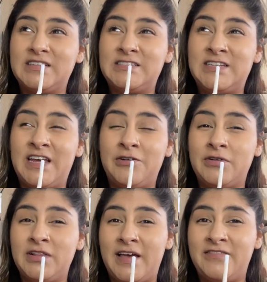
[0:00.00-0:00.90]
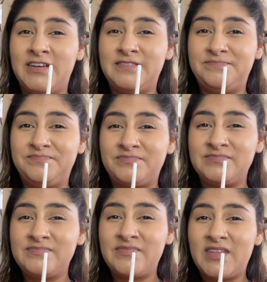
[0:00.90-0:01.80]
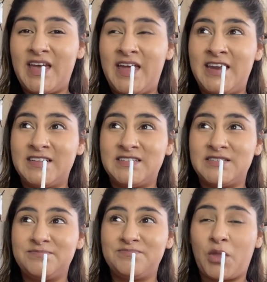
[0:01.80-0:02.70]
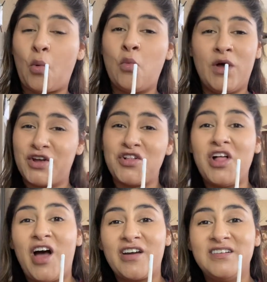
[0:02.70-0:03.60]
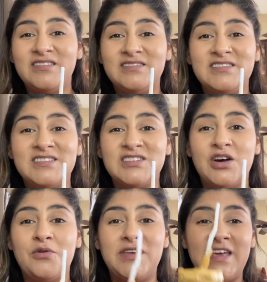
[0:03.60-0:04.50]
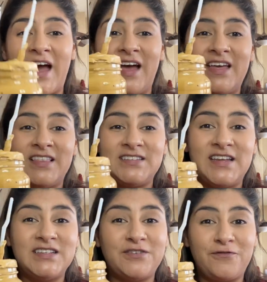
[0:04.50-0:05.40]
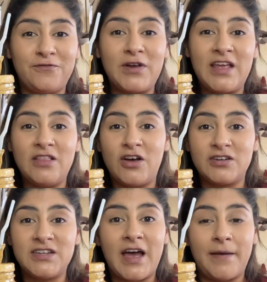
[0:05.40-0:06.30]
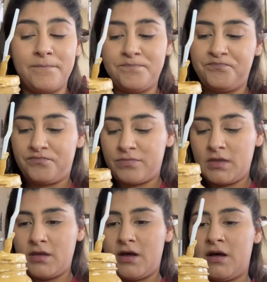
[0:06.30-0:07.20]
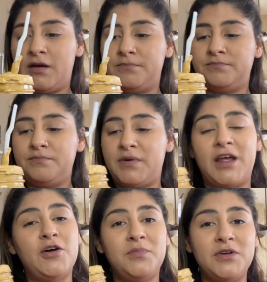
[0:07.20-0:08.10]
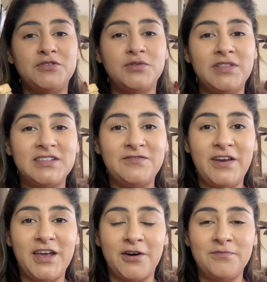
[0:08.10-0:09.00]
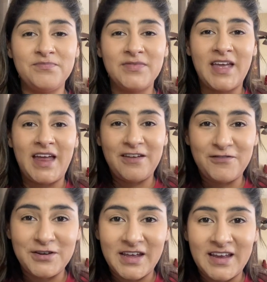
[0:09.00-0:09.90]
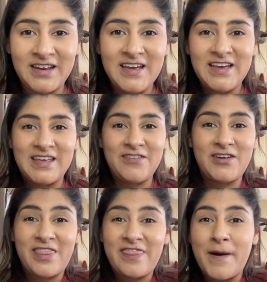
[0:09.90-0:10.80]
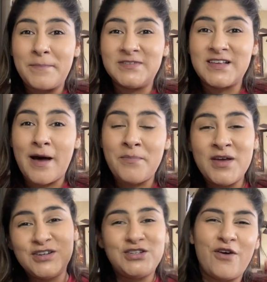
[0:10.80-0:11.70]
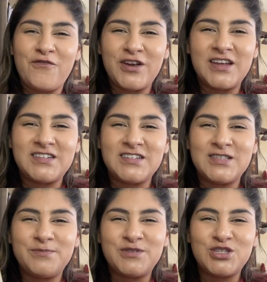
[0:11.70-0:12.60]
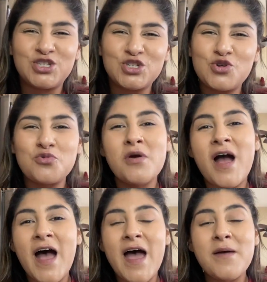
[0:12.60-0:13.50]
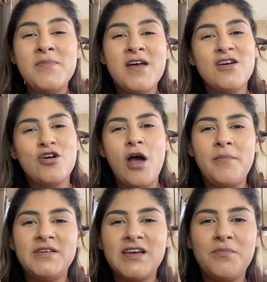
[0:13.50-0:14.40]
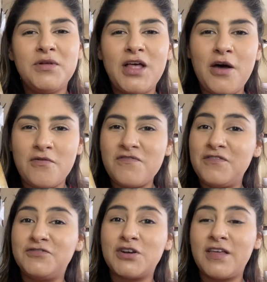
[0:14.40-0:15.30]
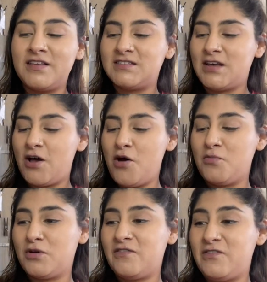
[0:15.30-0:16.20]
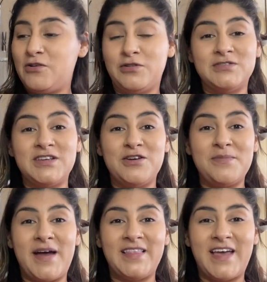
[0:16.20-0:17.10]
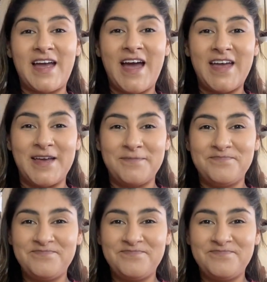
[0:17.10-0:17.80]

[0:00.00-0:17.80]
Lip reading: 10 or 11 and it's 1 o'clock. So yeah, this takes a freaking long time. But I hope you enjoyed this video. And if you did, give it a thumbs up. Don't forget to subscribe. Comment down below if you've tried this at home or if you're losing your mind like I am.